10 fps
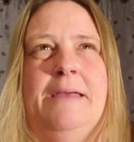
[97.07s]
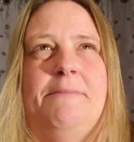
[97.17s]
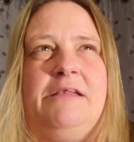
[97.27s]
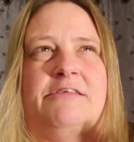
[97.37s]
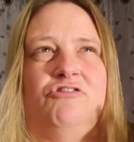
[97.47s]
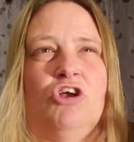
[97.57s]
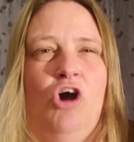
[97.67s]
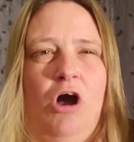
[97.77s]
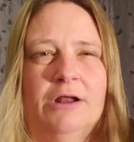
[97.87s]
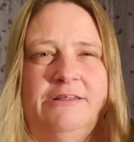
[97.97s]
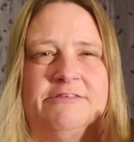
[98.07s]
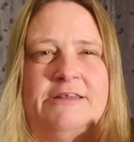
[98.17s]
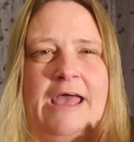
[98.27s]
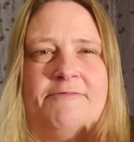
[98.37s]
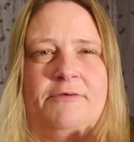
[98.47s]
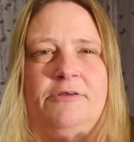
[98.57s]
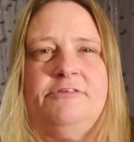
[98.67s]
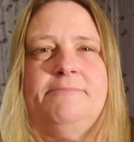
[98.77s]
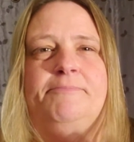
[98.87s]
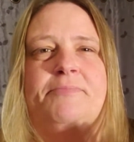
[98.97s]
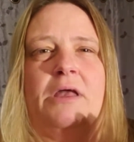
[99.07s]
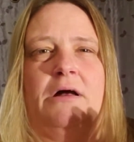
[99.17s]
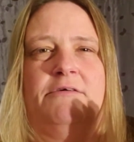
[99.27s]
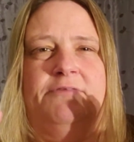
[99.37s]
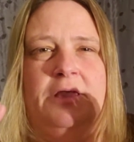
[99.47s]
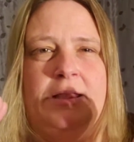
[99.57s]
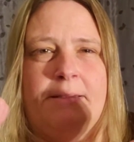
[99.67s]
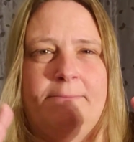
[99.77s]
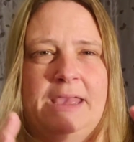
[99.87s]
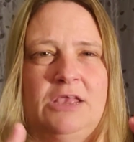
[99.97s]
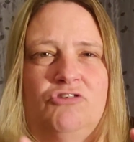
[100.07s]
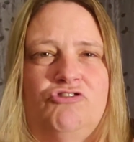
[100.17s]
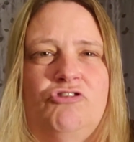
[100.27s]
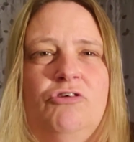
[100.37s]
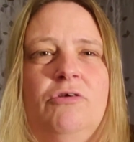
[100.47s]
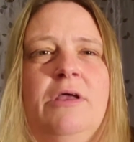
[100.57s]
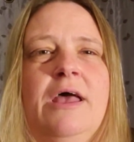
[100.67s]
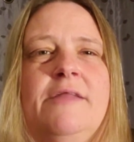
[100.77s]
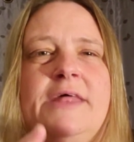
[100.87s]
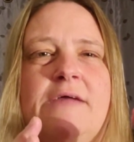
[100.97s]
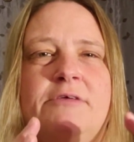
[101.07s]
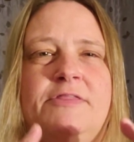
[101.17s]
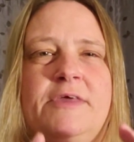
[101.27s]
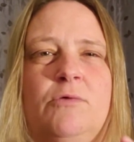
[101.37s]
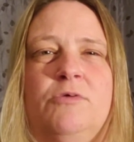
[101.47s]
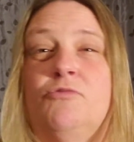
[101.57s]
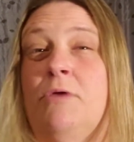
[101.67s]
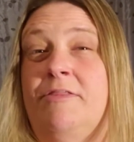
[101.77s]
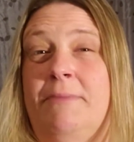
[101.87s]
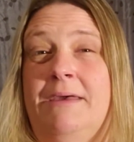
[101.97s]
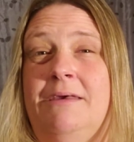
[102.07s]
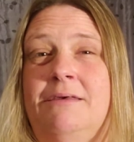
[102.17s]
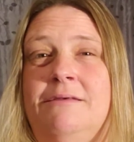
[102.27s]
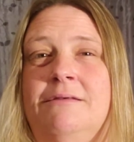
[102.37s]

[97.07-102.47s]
made such a cognizant effort of making sure that everything was rhythmic,